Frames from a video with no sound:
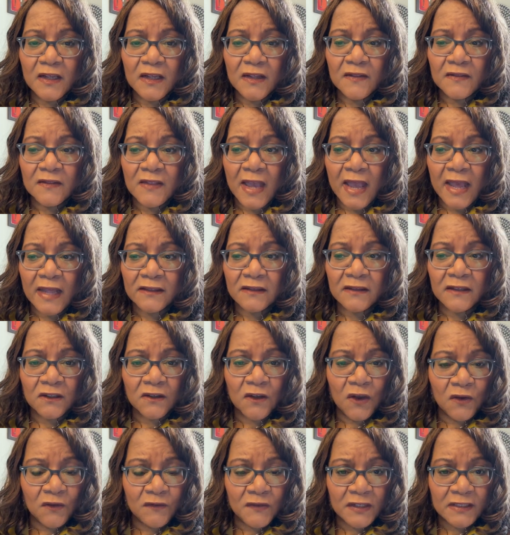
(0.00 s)
that the
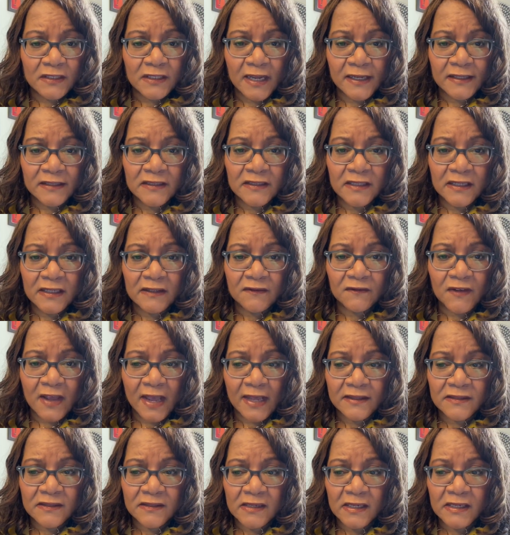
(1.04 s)
COVID nineteen
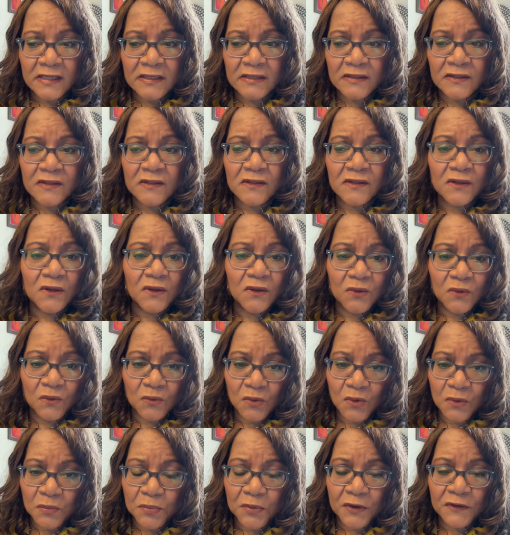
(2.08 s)
vaccines
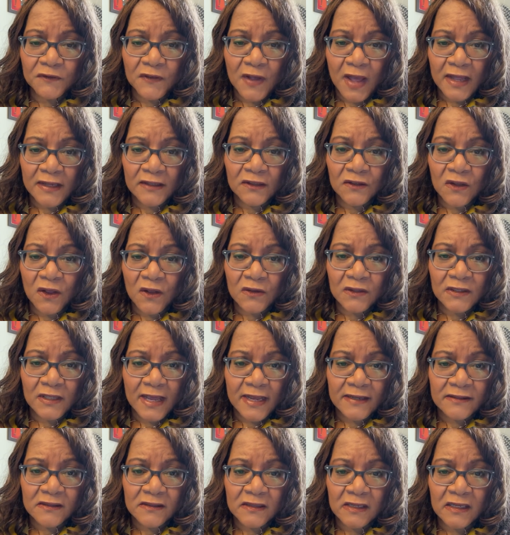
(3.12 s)
will provide
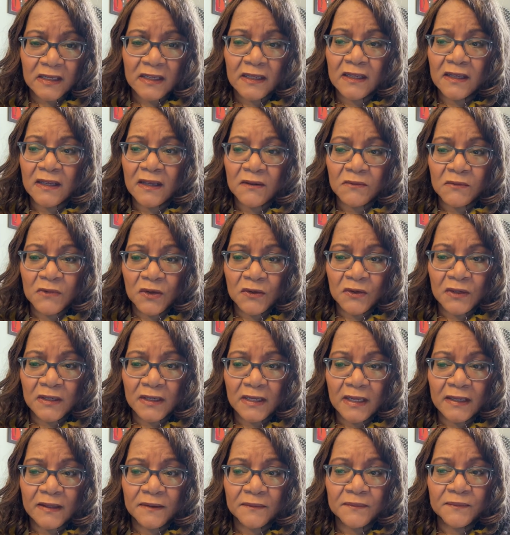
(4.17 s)
long-lasting
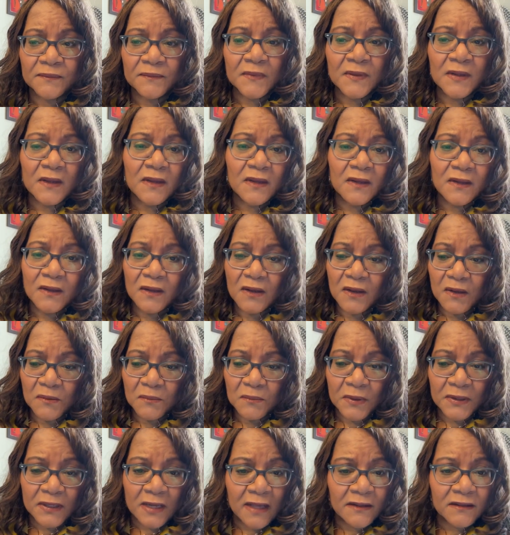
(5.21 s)
immunity.
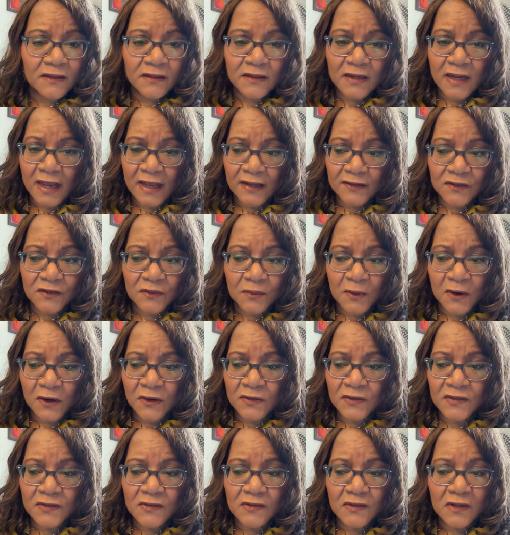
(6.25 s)
But other
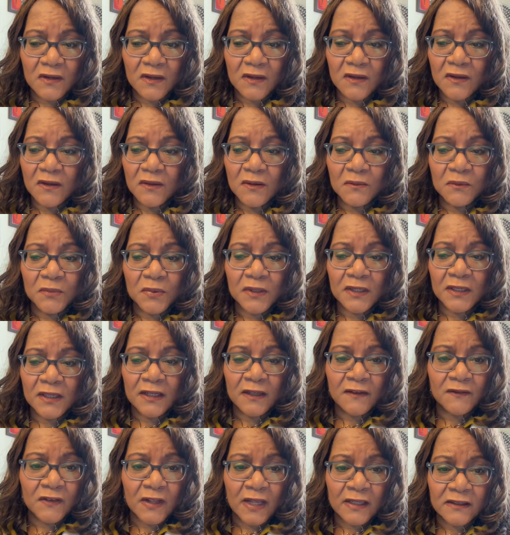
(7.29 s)
experts
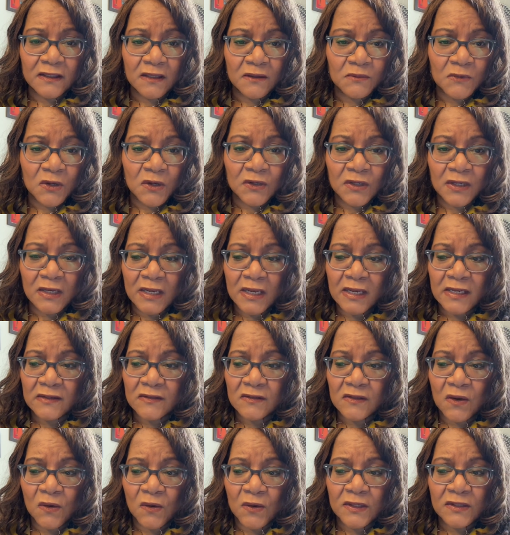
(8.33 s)
believe that the immunity is
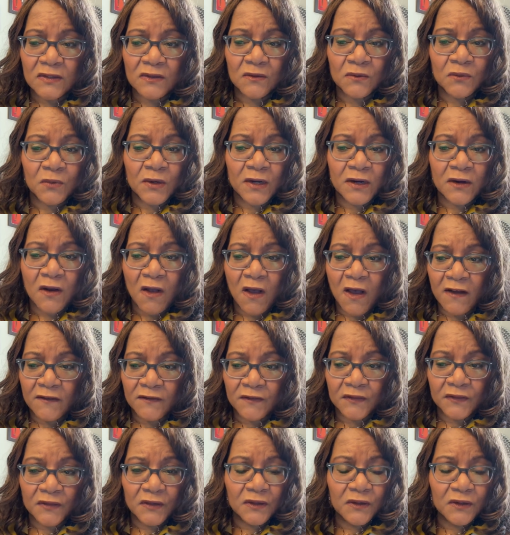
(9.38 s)
going to wear
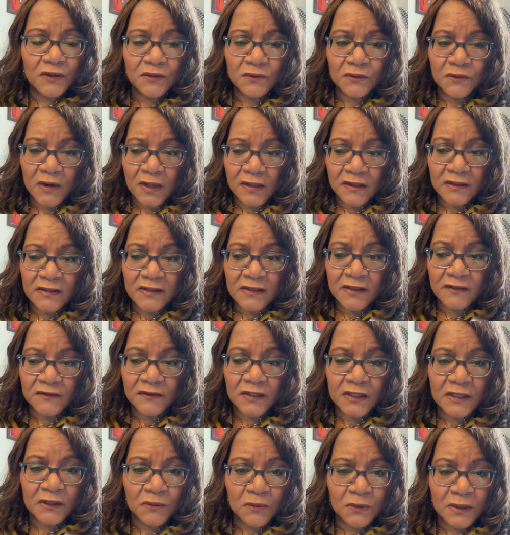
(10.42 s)
off relatively
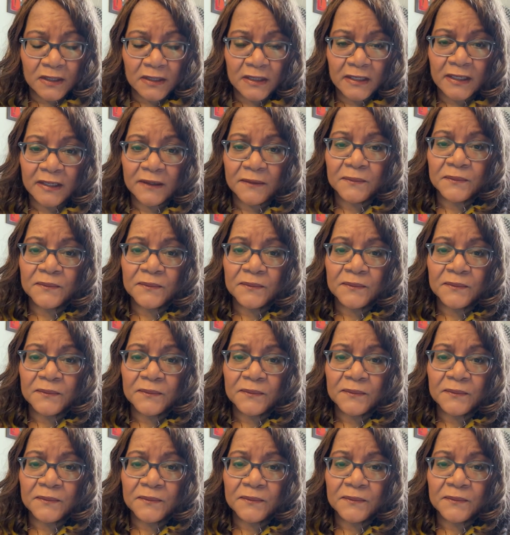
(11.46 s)
quickly